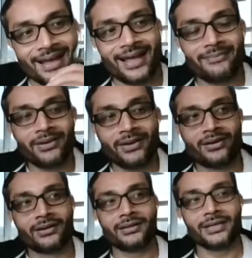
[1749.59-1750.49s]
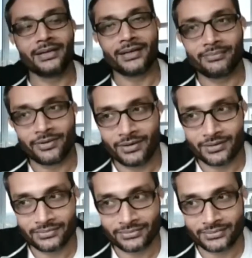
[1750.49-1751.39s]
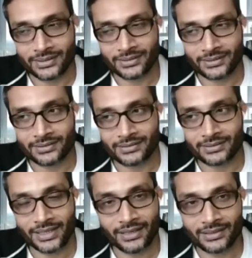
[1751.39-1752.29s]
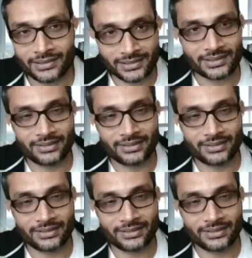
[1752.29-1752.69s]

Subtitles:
I have learned in couple of years